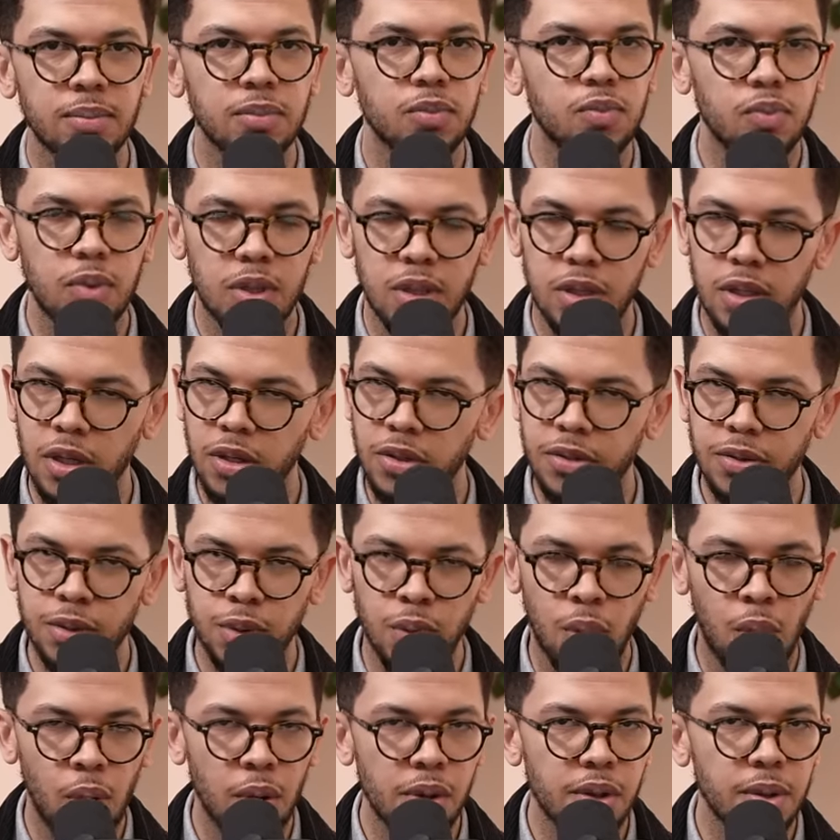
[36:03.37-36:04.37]
We'll go through
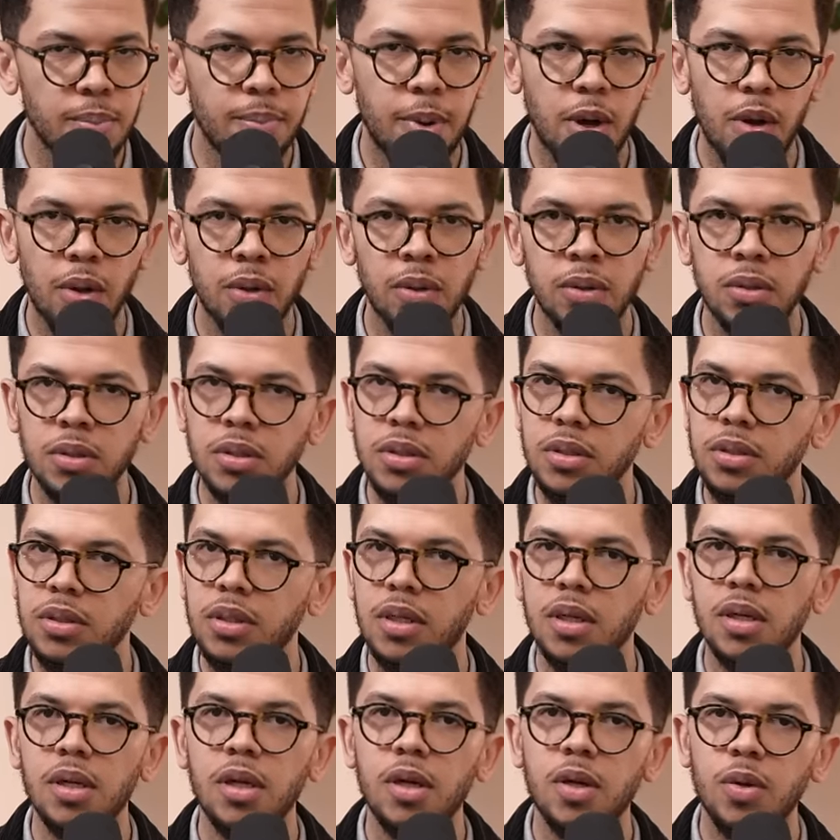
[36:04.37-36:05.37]
all the polls.
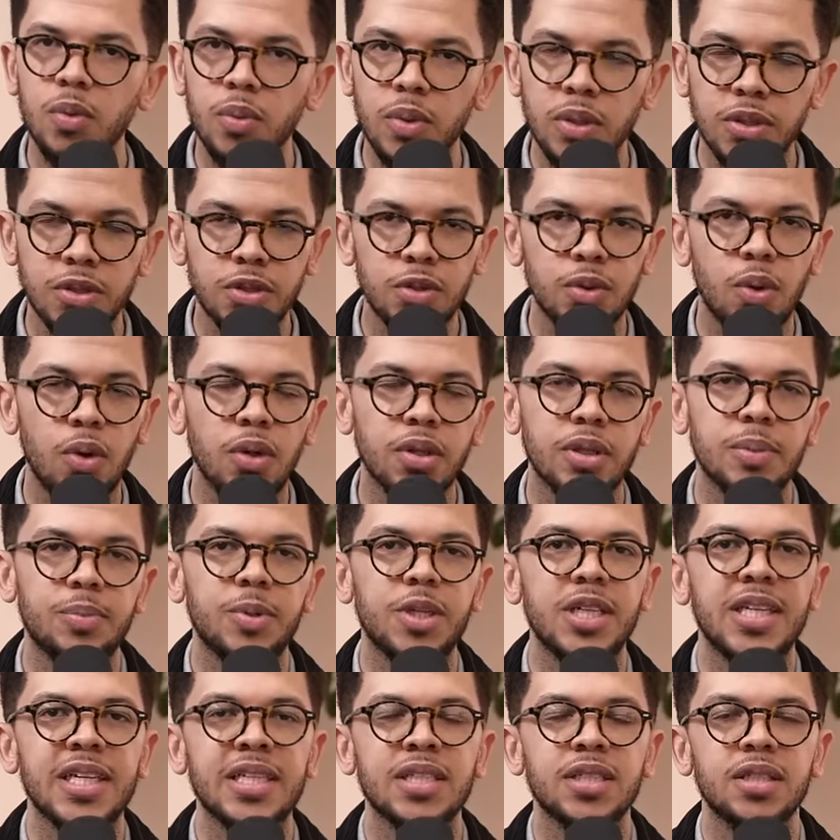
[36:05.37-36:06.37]
We'll do all the
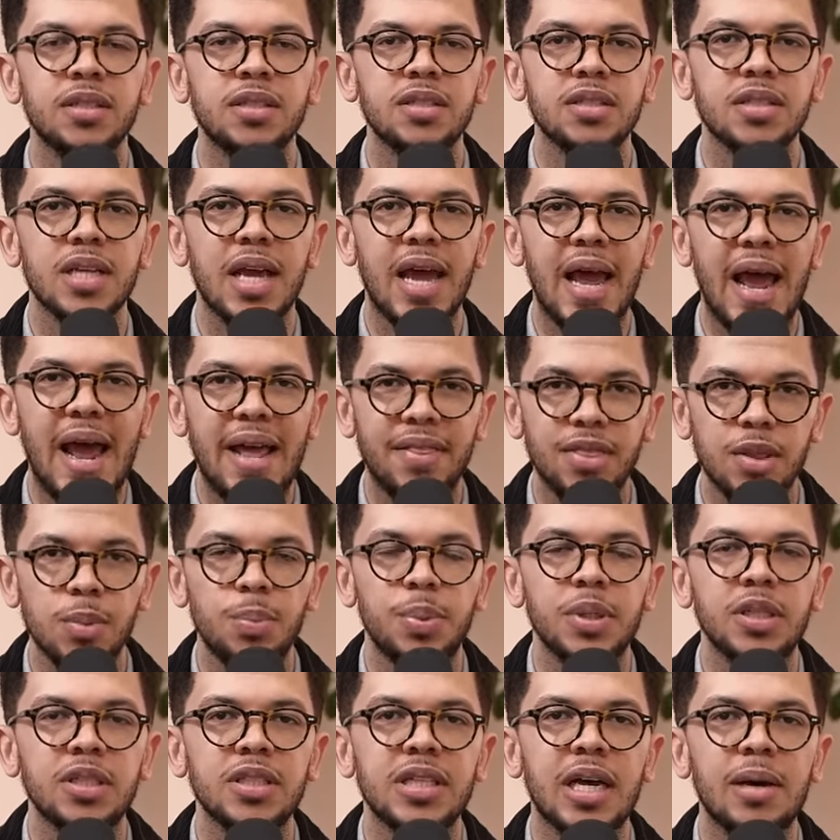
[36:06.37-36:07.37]
predictions and the
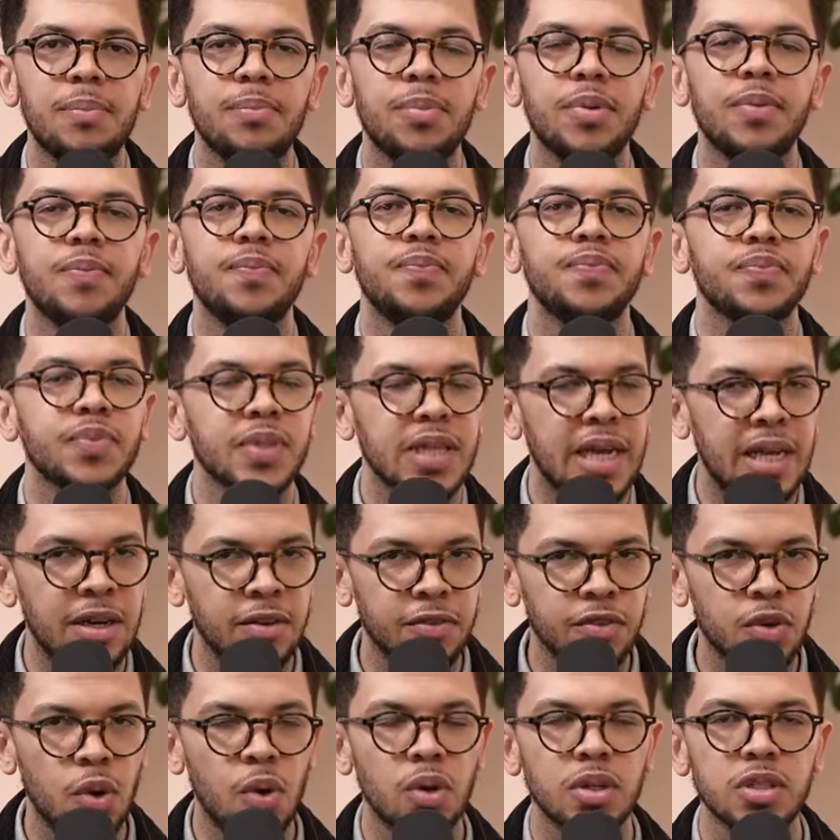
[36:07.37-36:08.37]
build-up. And of
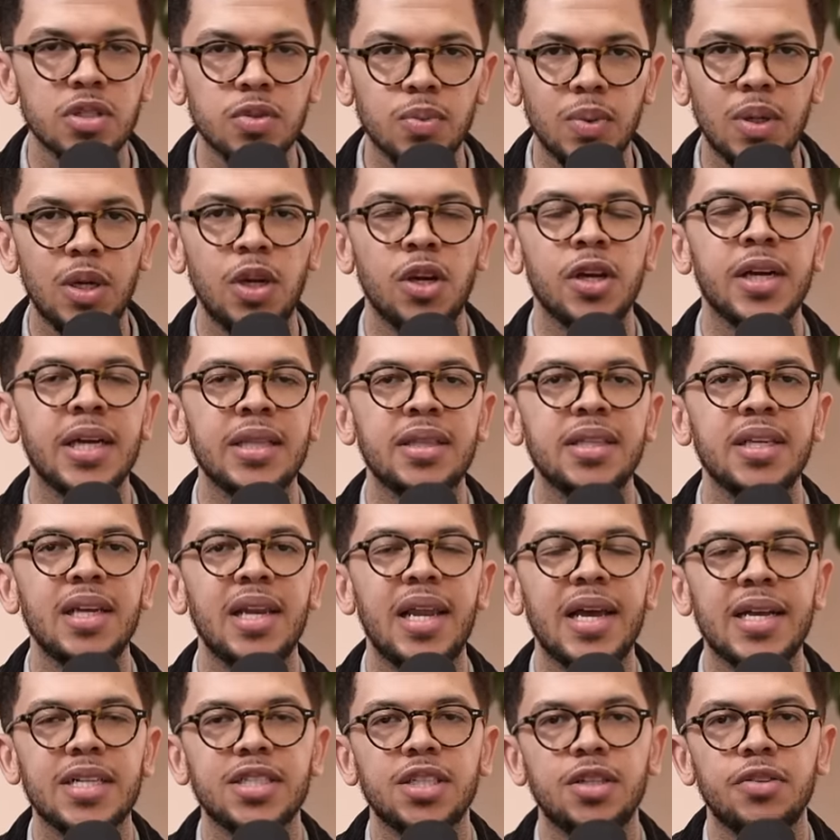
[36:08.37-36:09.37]
course, we'll look at the
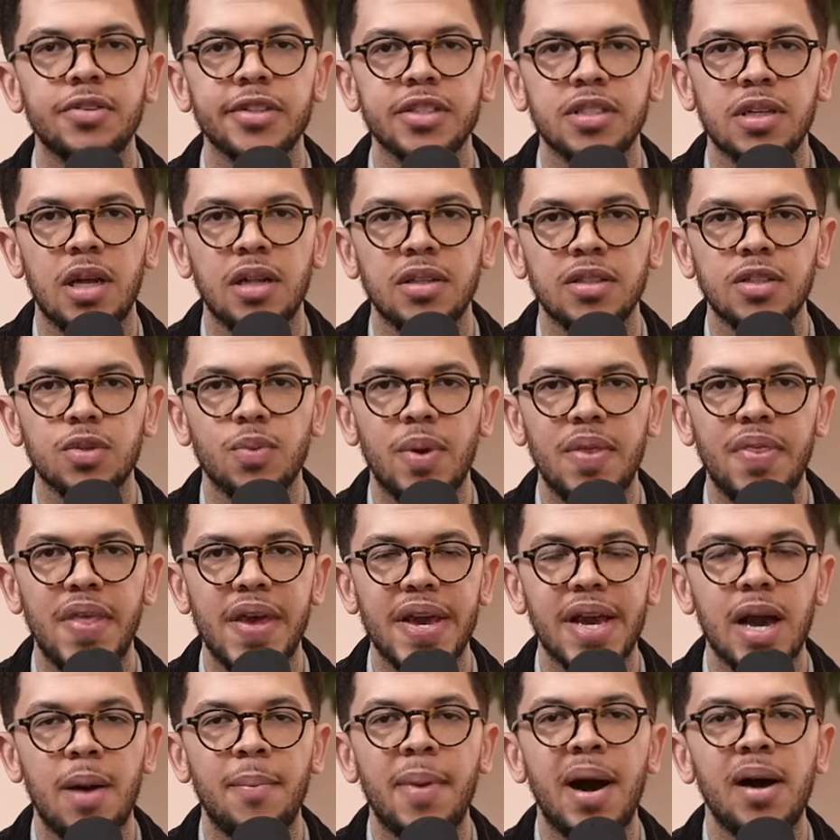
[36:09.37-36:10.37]
election results when they
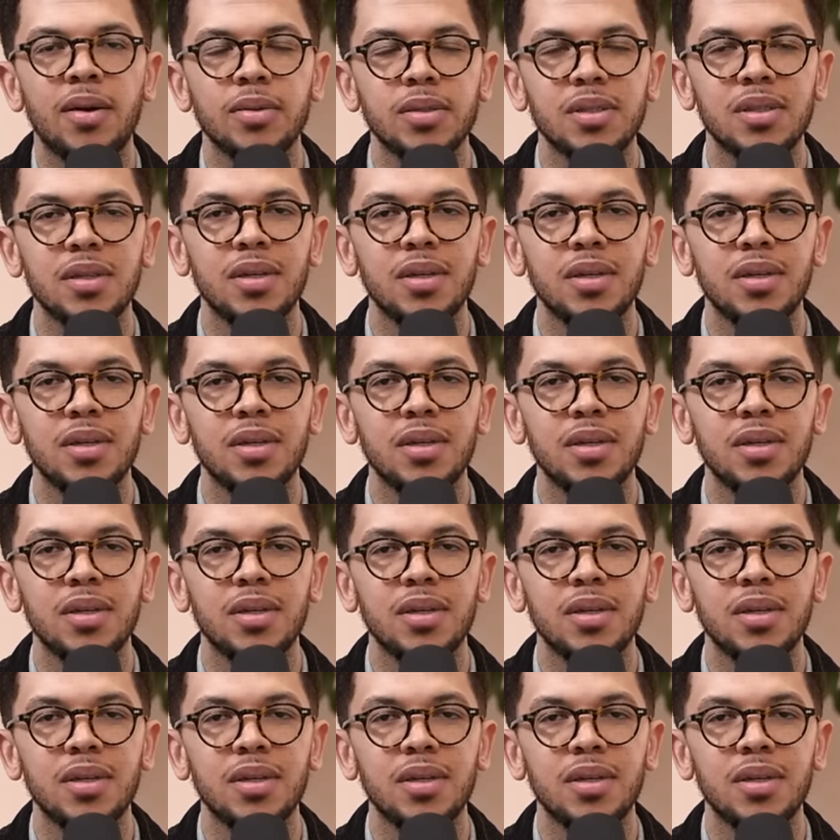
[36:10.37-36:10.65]
come out.